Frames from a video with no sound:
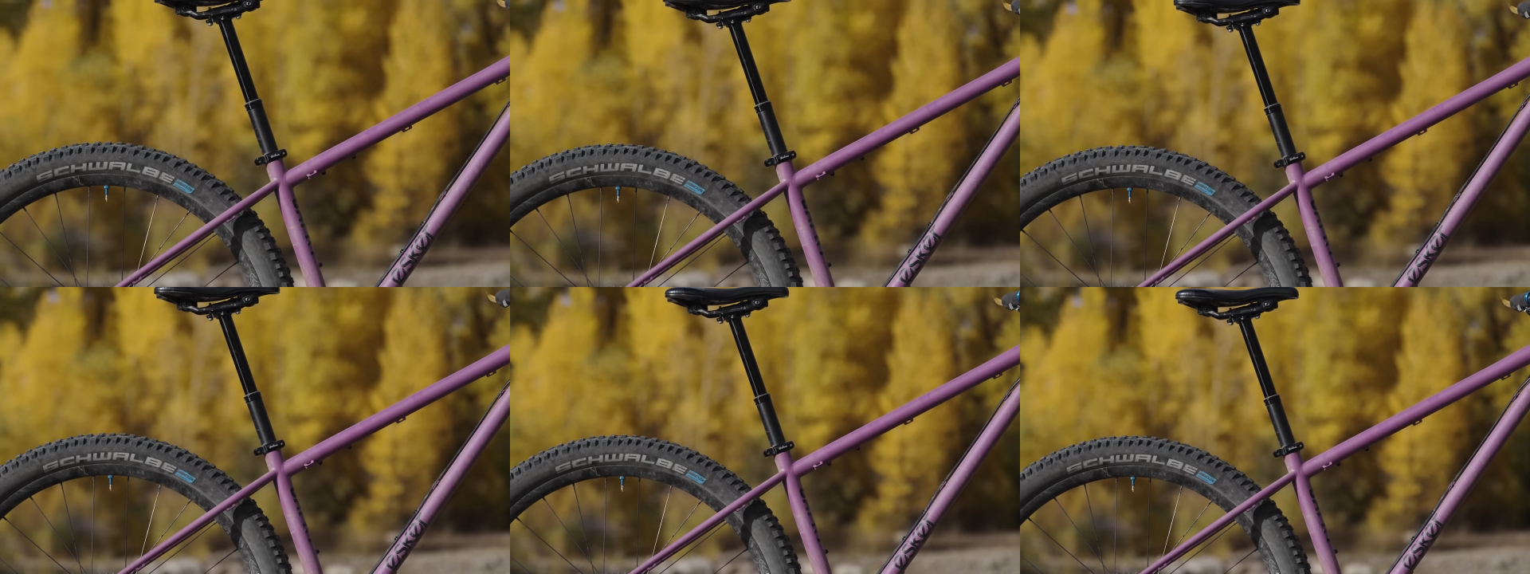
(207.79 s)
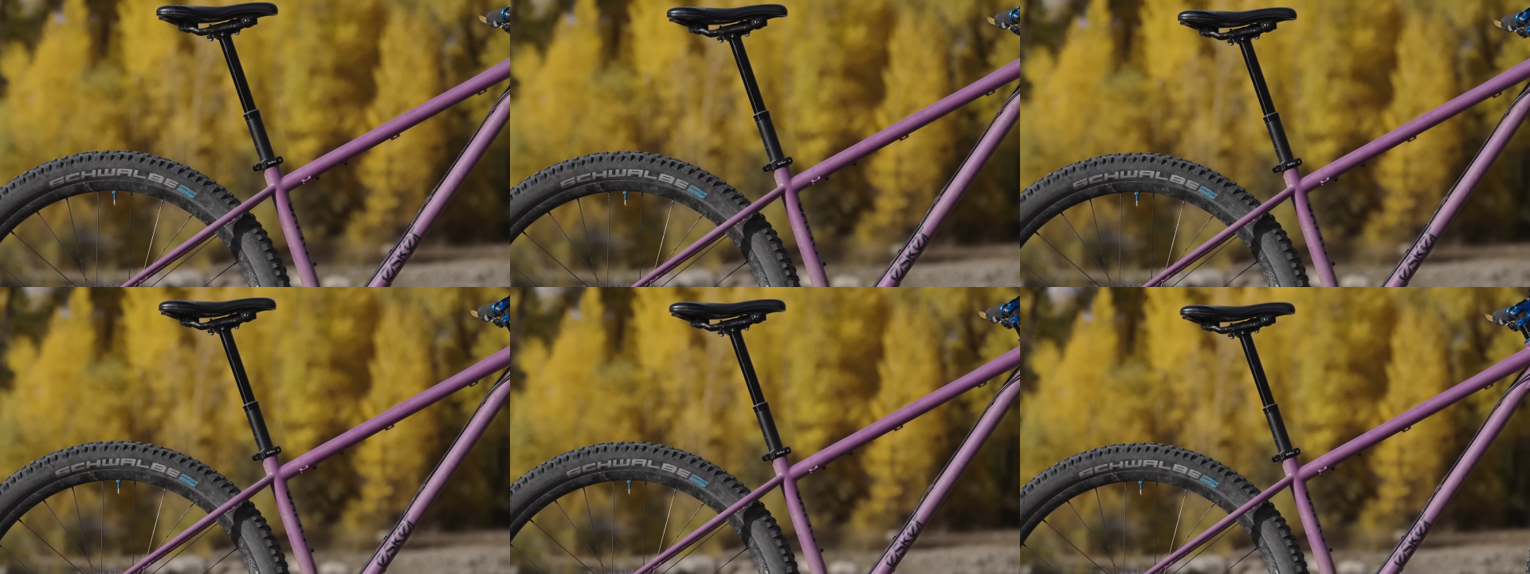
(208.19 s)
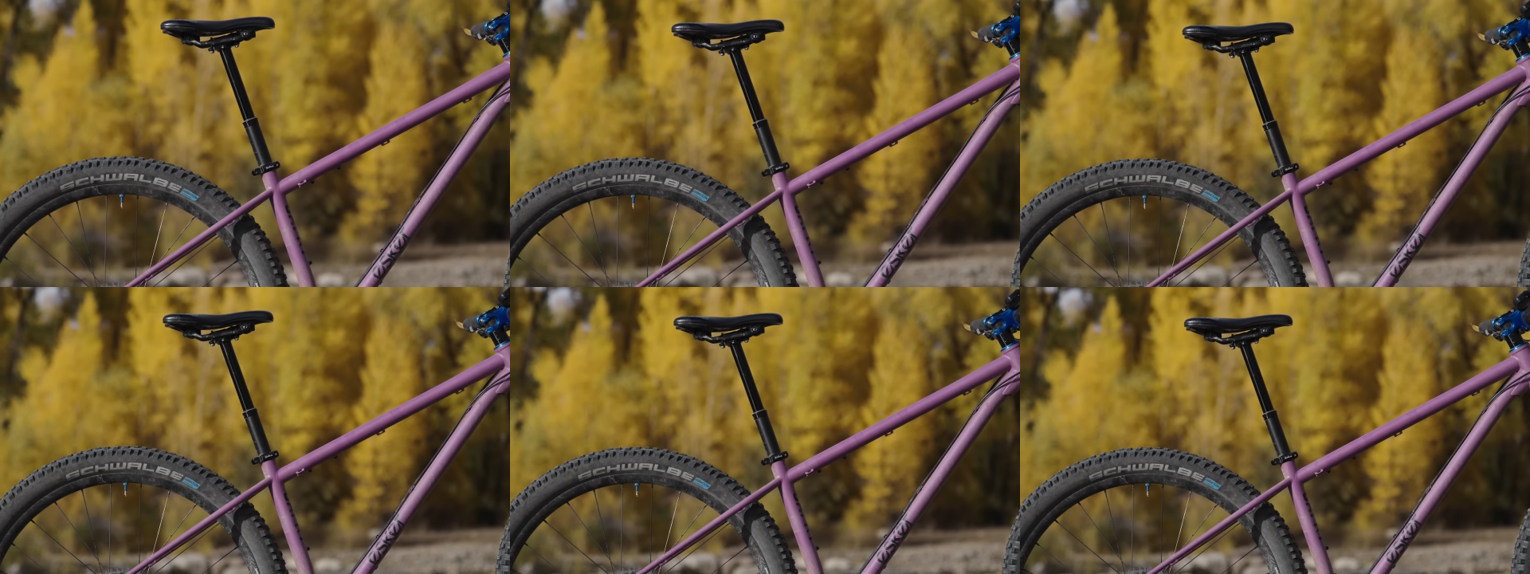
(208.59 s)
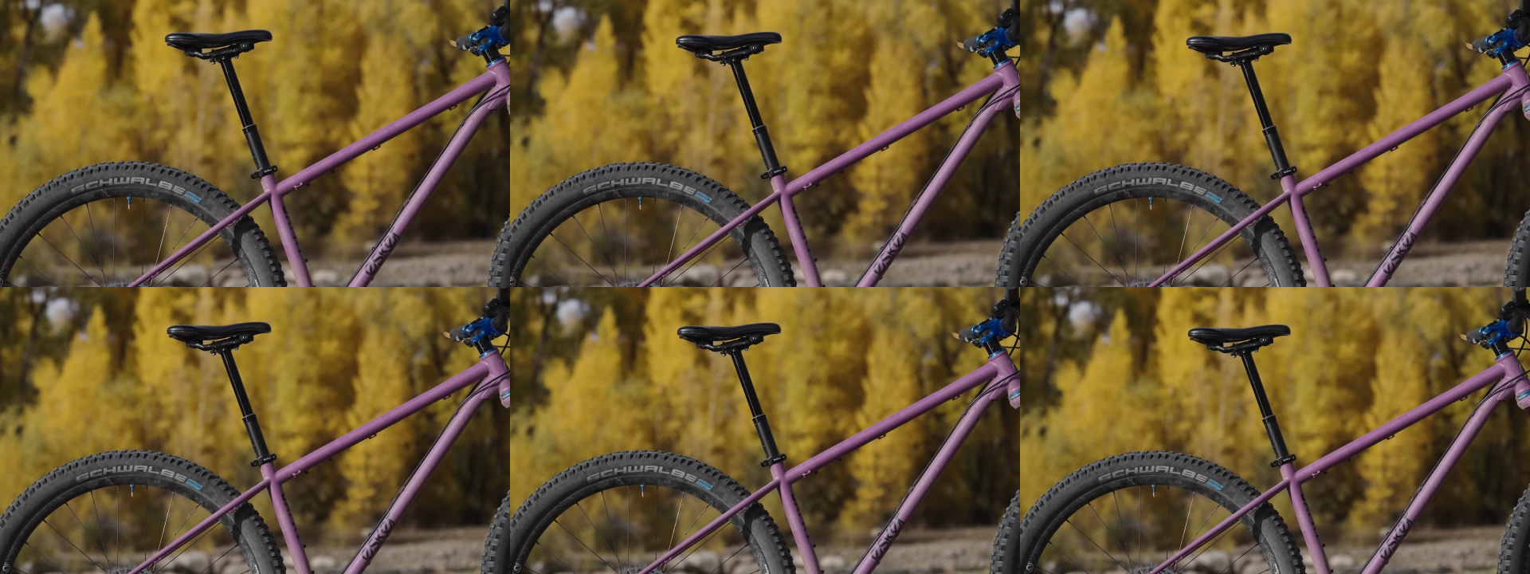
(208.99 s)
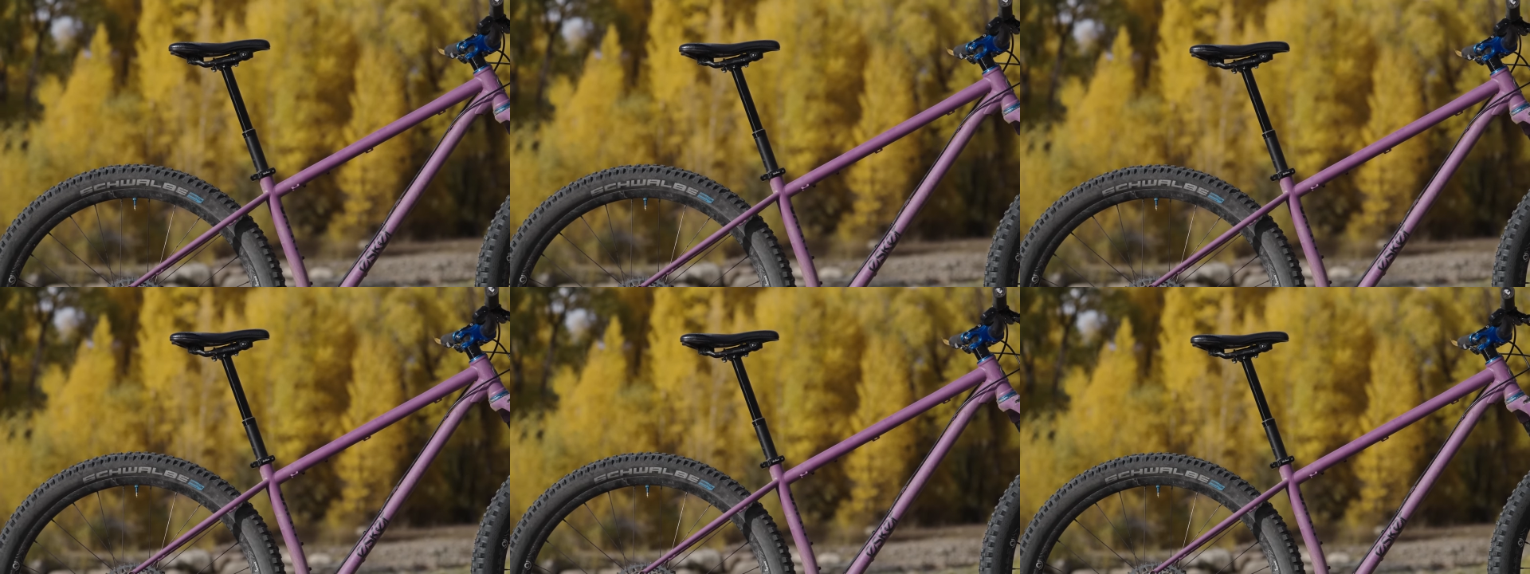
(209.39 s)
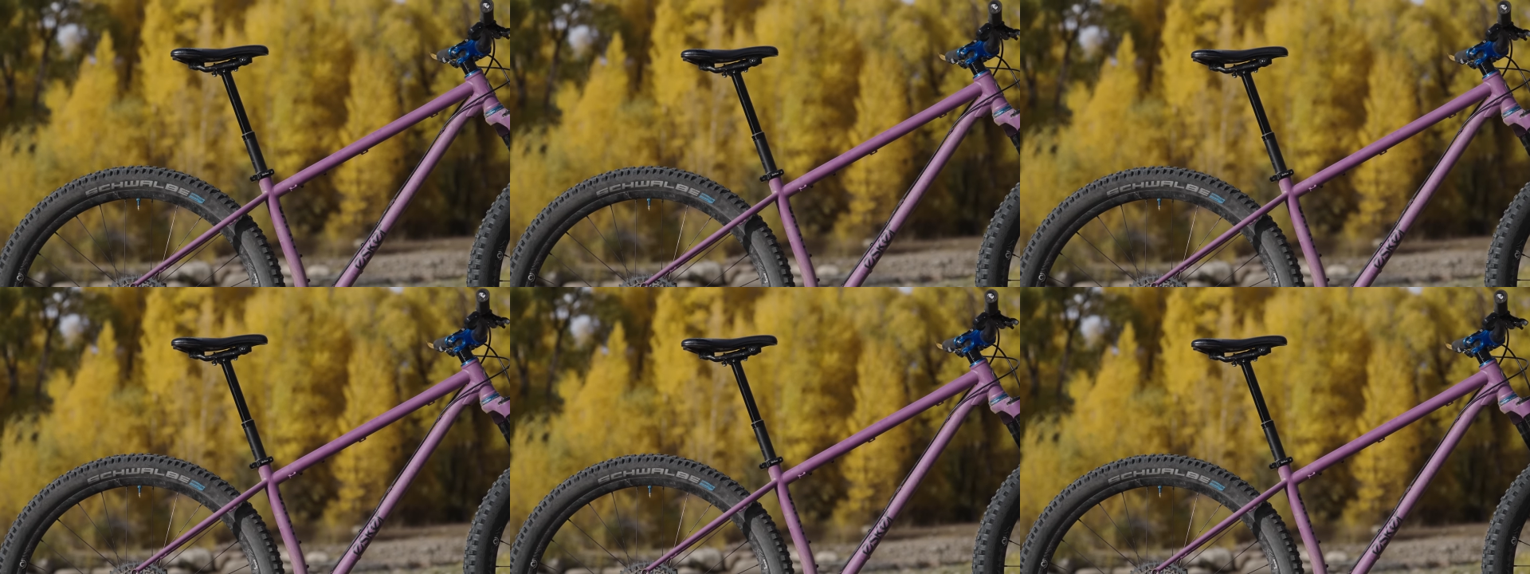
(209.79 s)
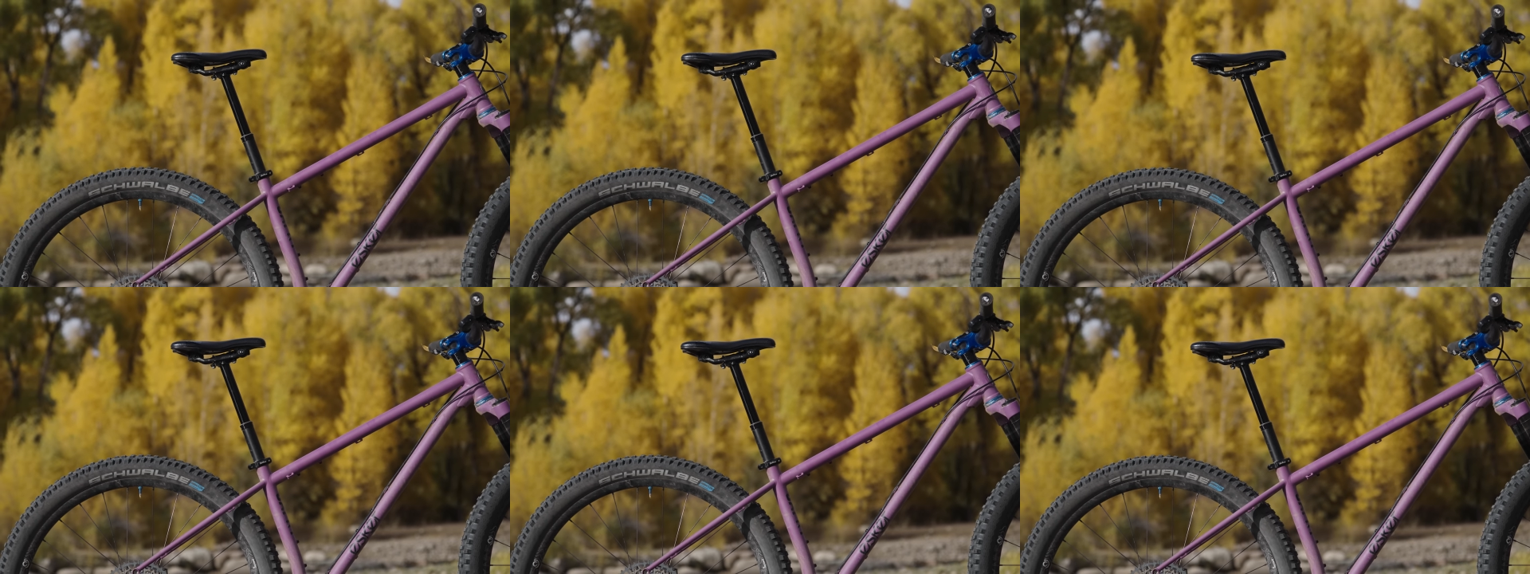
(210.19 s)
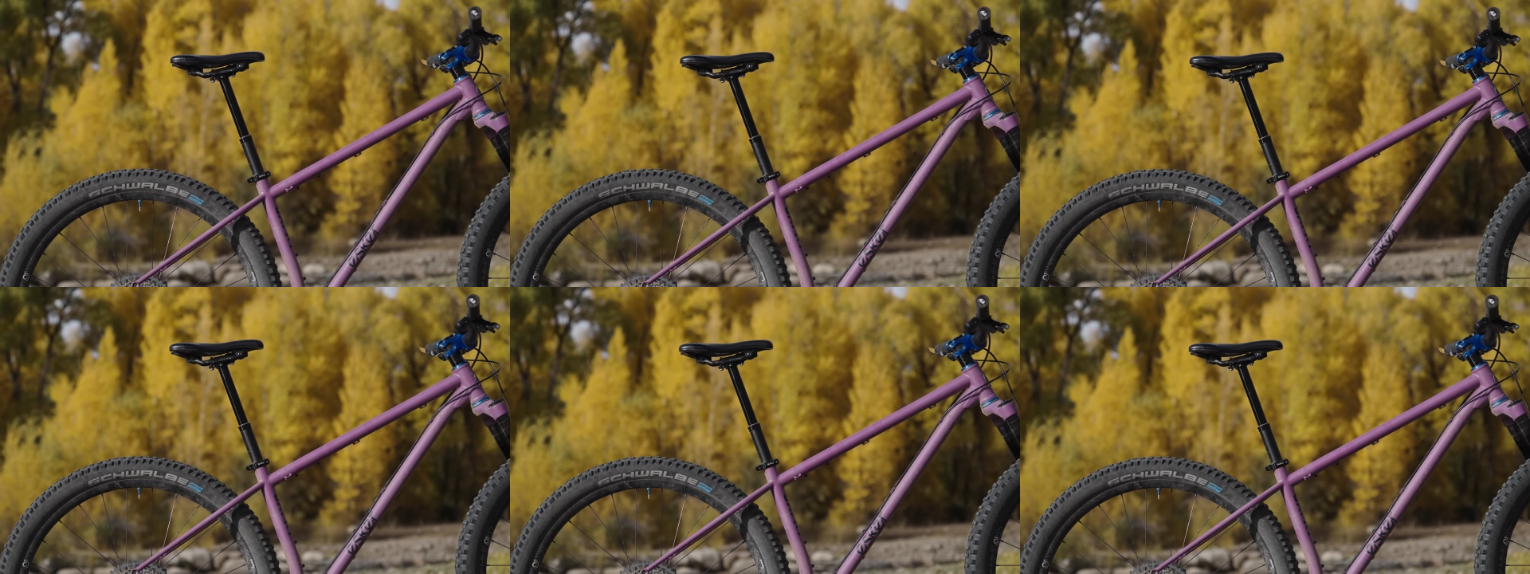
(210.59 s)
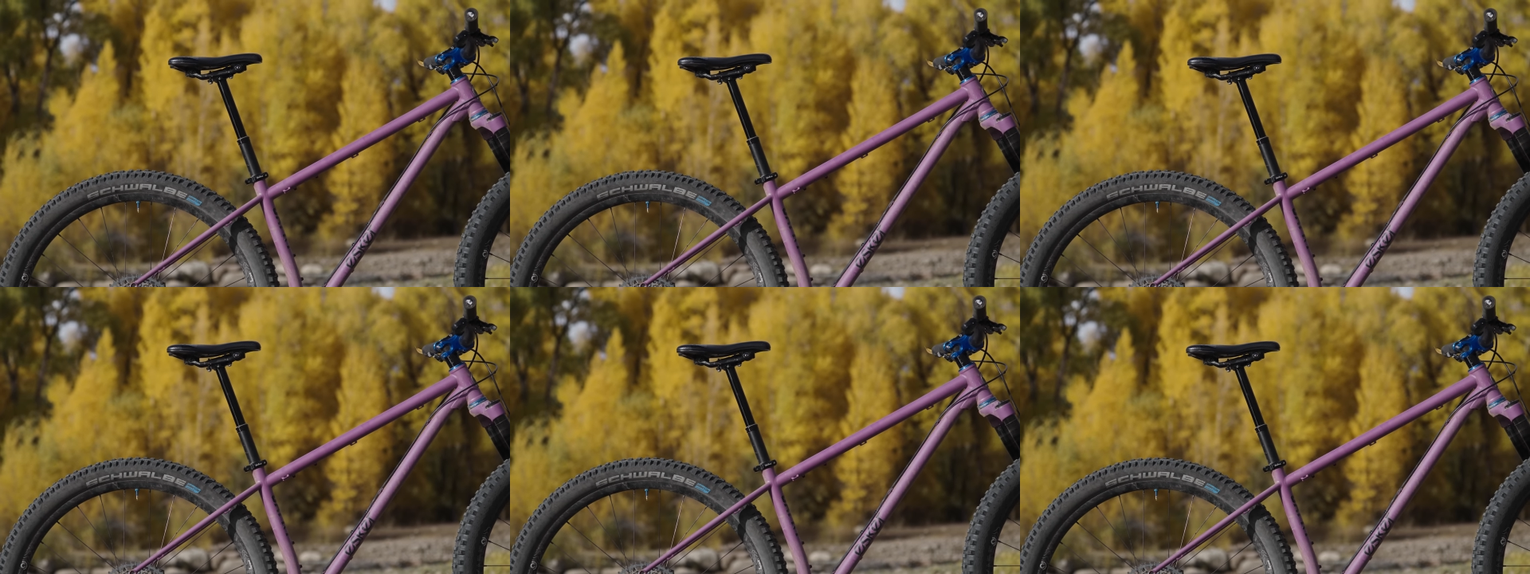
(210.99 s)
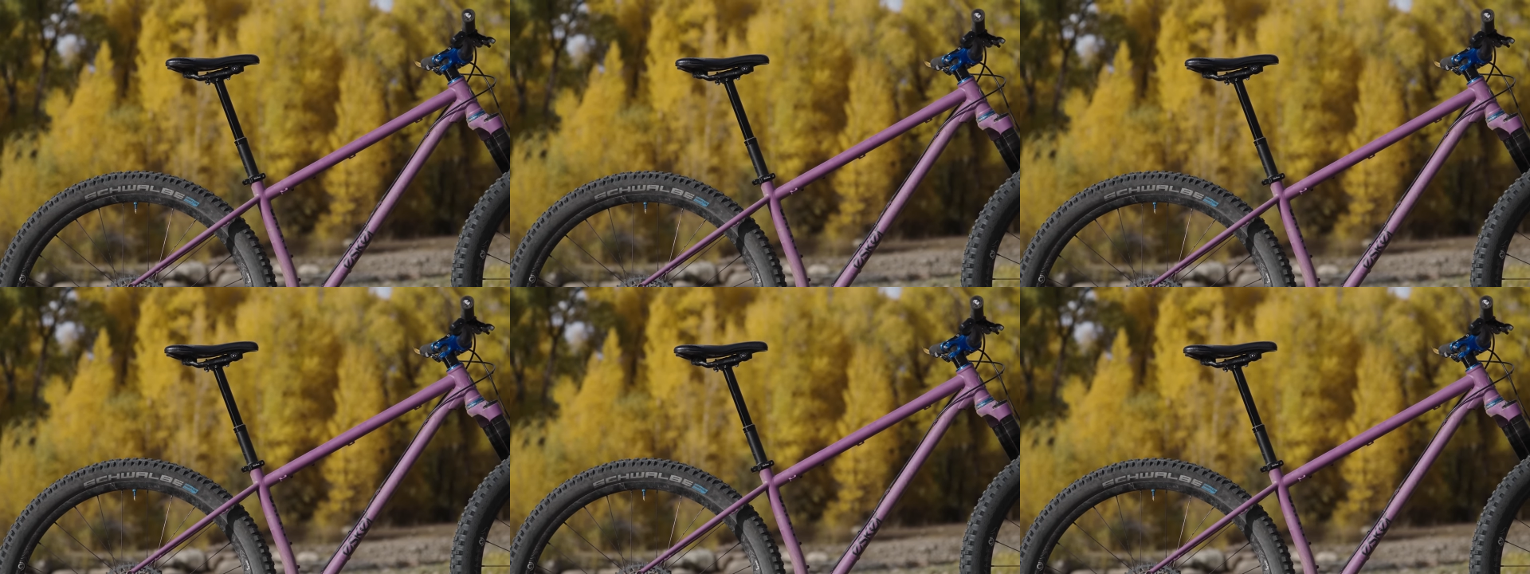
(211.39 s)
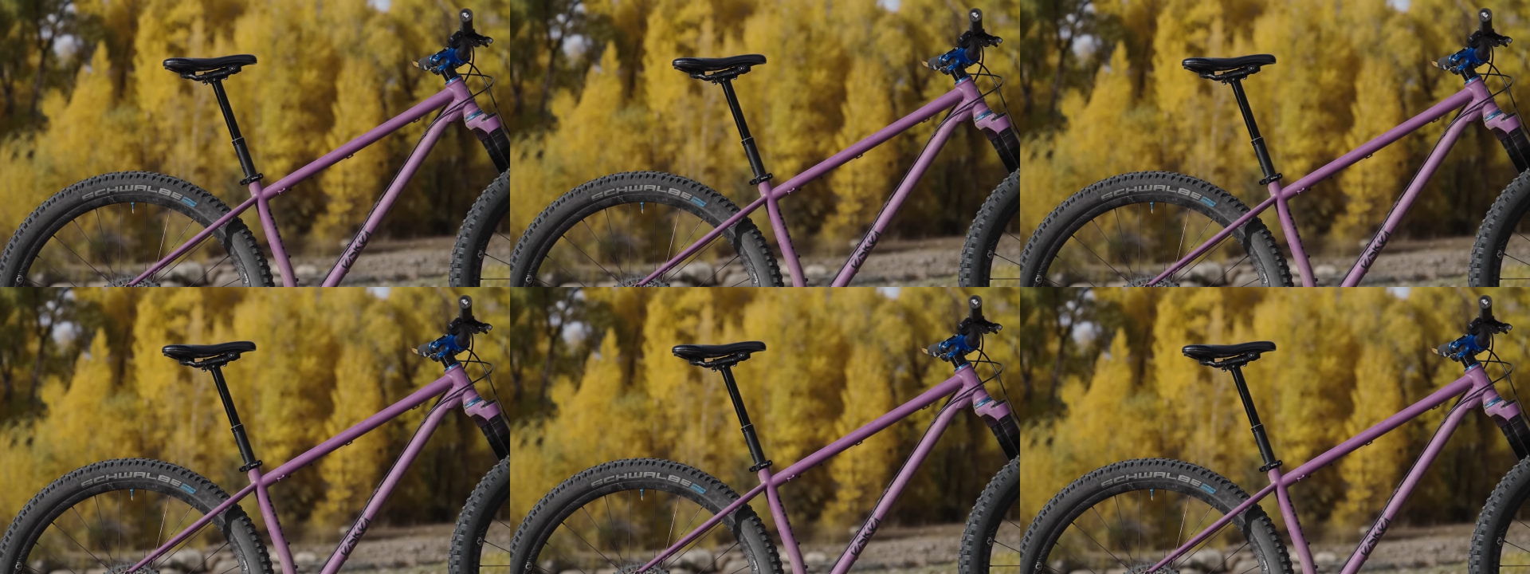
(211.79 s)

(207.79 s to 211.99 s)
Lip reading: No face is visible, so there are no lips to read.